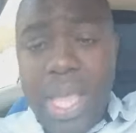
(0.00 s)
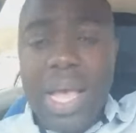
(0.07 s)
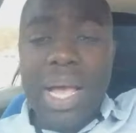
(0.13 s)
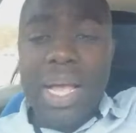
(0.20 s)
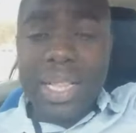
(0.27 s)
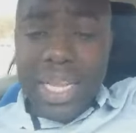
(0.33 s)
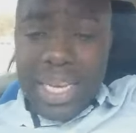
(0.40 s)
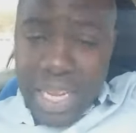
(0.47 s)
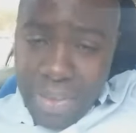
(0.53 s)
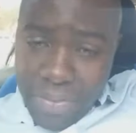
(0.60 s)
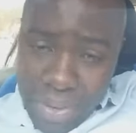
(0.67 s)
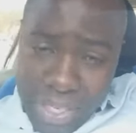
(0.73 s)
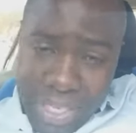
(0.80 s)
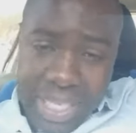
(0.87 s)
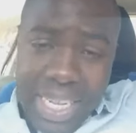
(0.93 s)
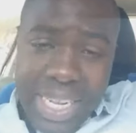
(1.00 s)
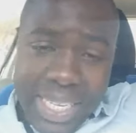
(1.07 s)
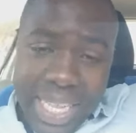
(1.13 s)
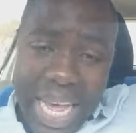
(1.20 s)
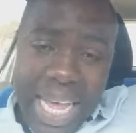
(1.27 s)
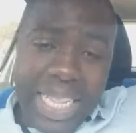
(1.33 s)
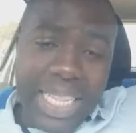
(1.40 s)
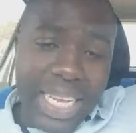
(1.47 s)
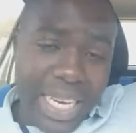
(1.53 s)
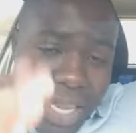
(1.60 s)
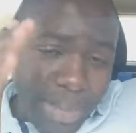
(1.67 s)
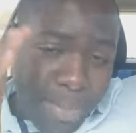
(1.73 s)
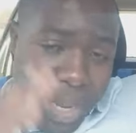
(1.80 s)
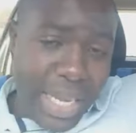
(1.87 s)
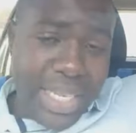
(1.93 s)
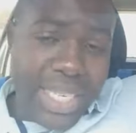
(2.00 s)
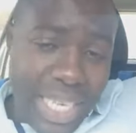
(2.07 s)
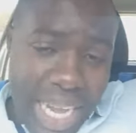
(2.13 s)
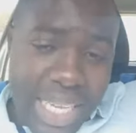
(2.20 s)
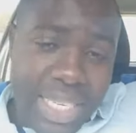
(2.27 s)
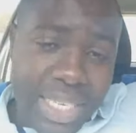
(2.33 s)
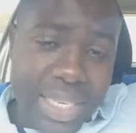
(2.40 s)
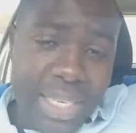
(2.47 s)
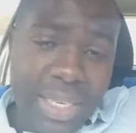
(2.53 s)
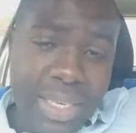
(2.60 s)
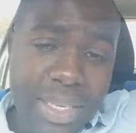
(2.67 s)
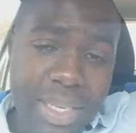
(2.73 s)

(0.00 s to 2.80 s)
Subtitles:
And then if he's still there and then he made change,